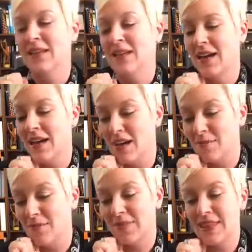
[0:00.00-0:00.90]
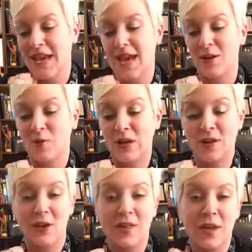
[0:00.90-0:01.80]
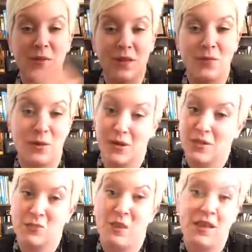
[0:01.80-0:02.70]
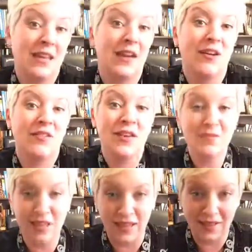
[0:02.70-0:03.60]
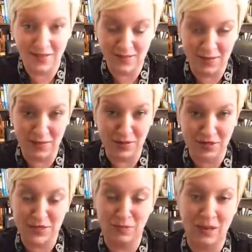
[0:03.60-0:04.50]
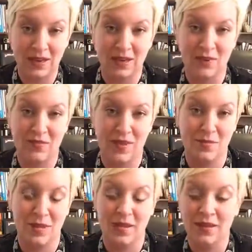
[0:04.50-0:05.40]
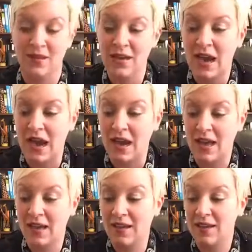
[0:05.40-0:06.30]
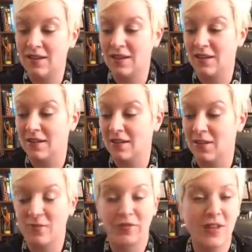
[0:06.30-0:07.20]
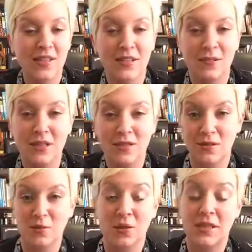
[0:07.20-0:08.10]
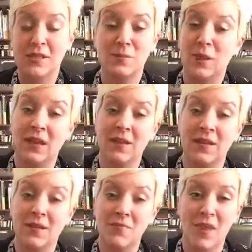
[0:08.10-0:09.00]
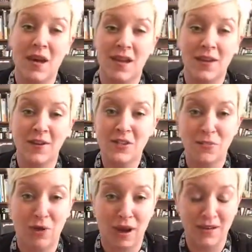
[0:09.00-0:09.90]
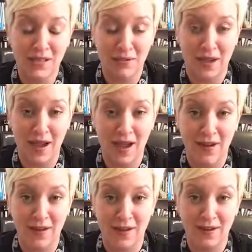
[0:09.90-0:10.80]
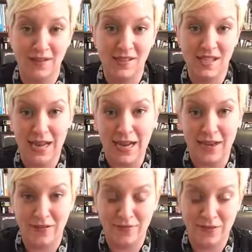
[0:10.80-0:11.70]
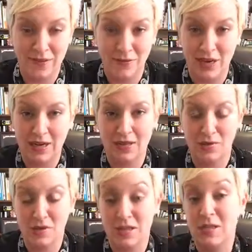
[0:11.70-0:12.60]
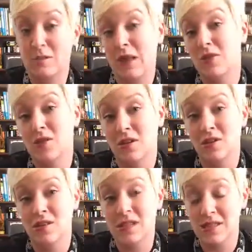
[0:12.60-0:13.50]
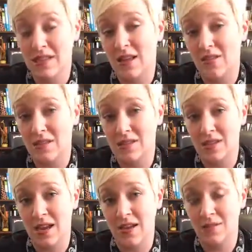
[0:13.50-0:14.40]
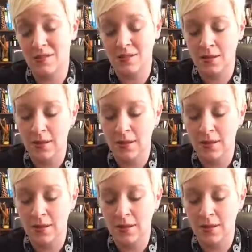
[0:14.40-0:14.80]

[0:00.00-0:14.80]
That we call that we're expanding our family, right? We're expanding our family. I hopefully someday soon will expand my coaching practice by hiring staff, right? Those are expansions instead of insteads.